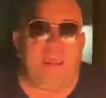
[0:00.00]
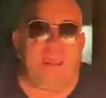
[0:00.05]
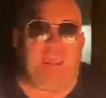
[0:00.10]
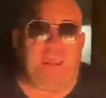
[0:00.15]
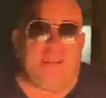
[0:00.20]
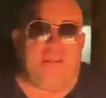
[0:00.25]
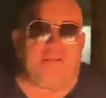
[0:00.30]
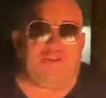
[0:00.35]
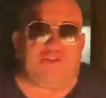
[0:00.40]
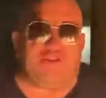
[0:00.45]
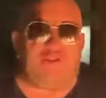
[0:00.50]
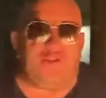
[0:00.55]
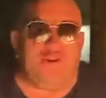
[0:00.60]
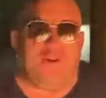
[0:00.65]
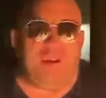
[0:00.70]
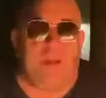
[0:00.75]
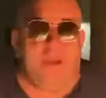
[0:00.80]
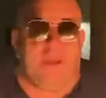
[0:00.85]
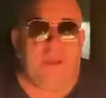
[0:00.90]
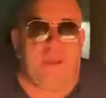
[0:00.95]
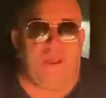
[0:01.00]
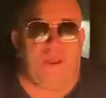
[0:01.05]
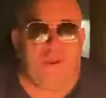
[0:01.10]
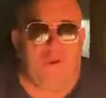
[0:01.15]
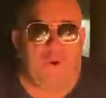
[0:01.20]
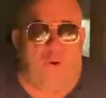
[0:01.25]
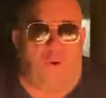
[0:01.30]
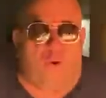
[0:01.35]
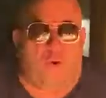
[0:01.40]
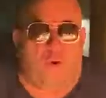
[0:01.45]
Eastern
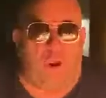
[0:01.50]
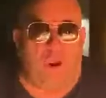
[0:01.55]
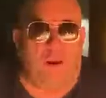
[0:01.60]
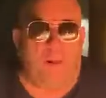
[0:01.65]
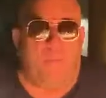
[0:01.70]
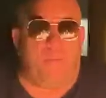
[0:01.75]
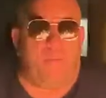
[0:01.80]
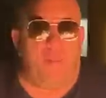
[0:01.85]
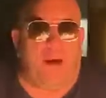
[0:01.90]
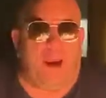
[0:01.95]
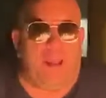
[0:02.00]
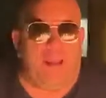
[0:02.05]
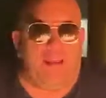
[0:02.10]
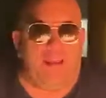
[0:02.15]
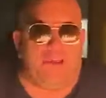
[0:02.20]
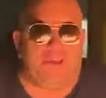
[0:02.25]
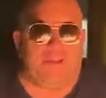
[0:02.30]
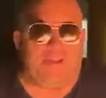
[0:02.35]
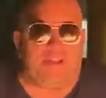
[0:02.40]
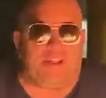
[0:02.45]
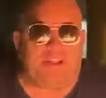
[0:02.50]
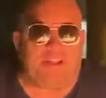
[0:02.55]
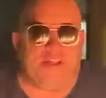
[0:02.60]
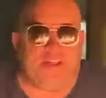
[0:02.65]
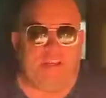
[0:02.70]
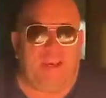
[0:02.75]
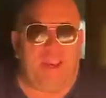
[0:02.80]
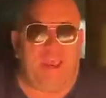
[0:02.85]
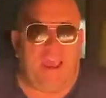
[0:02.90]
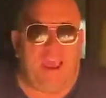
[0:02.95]
Illinois minus
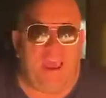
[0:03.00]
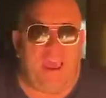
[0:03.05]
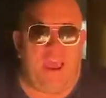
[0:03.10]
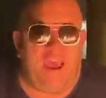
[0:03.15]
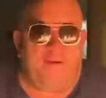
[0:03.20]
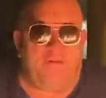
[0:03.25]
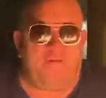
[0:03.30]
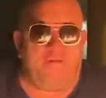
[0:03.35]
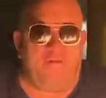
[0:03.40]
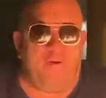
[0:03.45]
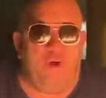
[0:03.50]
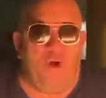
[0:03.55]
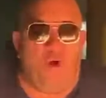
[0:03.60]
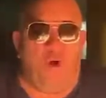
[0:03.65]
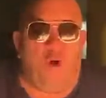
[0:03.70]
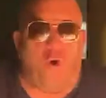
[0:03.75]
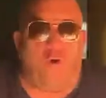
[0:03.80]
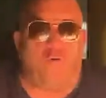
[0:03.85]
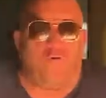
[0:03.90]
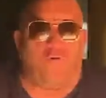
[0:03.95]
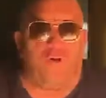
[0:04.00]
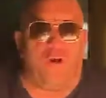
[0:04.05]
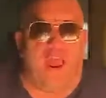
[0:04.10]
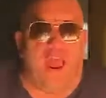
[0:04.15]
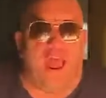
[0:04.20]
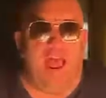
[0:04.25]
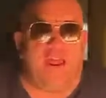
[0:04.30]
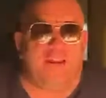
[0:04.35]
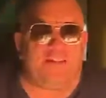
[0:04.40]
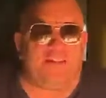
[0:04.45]
six and a half over
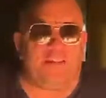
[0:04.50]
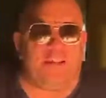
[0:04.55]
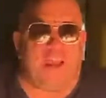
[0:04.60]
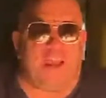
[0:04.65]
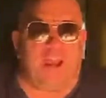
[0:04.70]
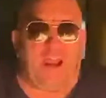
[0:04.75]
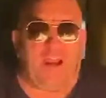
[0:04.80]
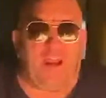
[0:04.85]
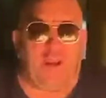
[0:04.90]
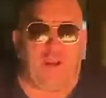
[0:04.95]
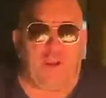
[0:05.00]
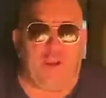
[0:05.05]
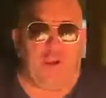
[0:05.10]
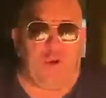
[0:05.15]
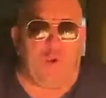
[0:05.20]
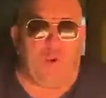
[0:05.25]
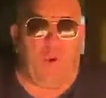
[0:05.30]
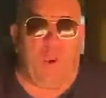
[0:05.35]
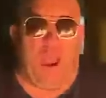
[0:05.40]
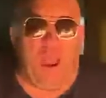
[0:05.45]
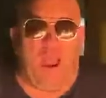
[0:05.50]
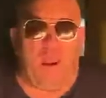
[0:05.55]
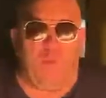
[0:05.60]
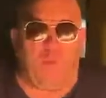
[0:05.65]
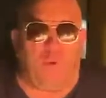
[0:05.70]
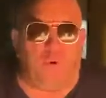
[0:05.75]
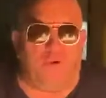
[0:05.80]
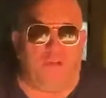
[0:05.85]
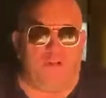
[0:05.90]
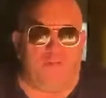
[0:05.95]
S I U
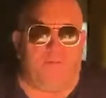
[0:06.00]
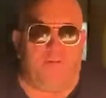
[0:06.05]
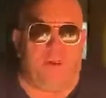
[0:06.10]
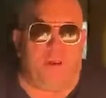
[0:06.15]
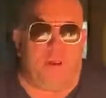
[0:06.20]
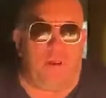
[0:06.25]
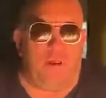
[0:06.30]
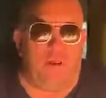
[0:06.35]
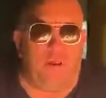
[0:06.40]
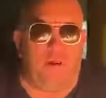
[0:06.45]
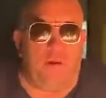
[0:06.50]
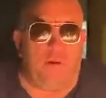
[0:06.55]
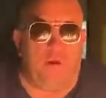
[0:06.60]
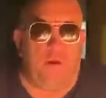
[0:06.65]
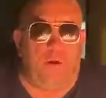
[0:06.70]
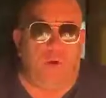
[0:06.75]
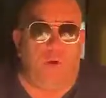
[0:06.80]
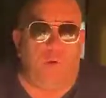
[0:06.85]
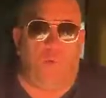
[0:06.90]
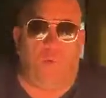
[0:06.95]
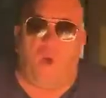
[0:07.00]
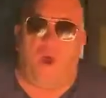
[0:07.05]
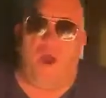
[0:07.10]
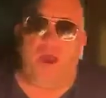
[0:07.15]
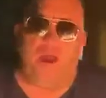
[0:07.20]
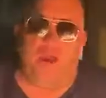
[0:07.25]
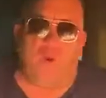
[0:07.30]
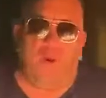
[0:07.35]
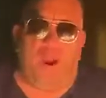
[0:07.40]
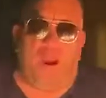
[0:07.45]
Edwardsville.
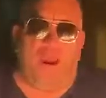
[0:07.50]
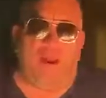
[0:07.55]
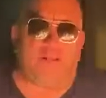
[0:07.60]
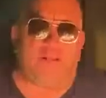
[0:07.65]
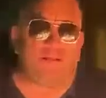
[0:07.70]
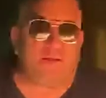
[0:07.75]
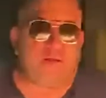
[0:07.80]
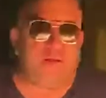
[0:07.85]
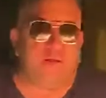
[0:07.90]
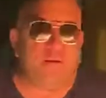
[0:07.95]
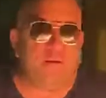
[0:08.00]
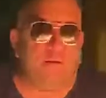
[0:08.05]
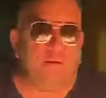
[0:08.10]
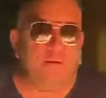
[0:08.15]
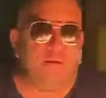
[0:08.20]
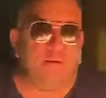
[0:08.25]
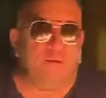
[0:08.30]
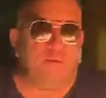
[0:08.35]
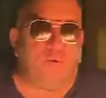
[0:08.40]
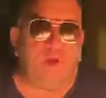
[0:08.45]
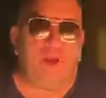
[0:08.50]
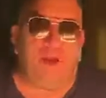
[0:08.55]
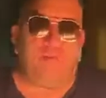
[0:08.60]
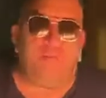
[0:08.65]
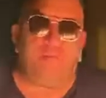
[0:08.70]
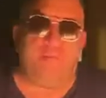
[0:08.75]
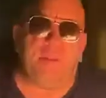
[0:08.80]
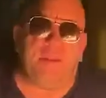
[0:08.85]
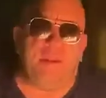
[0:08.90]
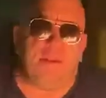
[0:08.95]
Why, you ask?
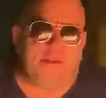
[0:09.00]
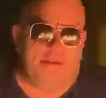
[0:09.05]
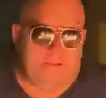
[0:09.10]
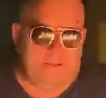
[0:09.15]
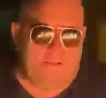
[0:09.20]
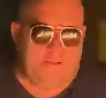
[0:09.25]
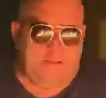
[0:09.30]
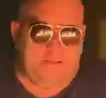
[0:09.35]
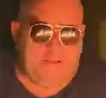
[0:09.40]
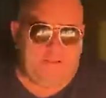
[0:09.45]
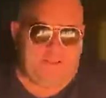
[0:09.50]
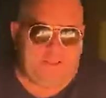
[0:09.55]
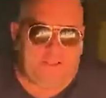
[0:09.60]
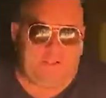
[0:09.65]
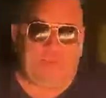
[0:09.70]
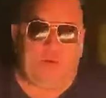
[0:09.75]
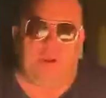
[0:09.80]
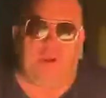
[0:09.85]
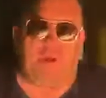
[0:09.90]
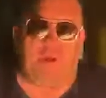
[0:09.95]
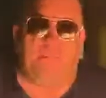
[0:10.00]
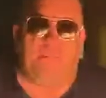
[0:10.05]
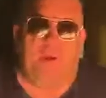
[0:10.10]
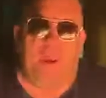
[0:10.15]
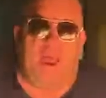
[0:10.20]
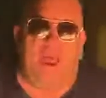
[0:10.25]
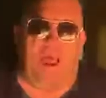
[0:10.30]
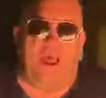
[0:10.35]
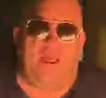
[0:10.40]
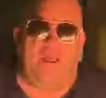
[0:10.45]
Well, since my good
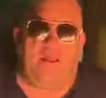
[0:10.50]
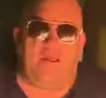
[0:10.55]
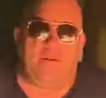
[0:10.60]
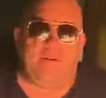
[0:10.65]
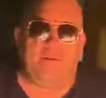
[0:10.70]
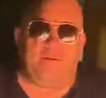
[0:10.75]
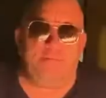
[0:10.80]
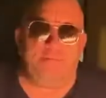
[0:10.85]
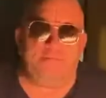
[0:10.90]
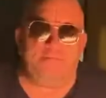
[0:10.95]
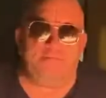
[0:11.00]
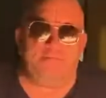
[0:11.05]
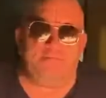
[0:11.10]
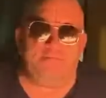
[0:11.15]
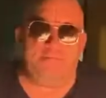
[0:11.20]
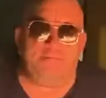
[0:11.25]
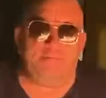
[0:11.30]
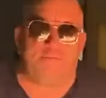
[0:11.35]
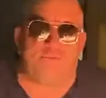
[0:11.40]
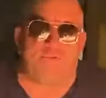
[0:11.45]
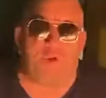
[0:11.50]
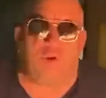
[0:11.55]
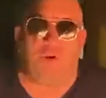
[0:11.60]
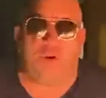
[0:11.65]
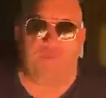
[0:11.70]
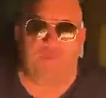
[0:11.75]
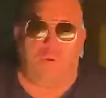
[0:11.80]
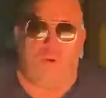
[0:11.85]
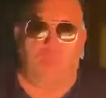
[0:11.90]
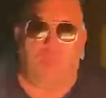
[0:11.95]
pal,
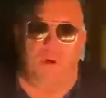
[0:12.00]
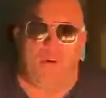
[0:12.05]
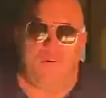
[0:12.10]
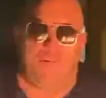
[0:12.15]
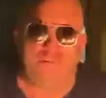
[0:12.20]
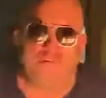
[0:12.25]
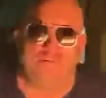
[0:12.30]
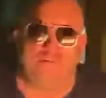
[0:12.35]
Tony Romo,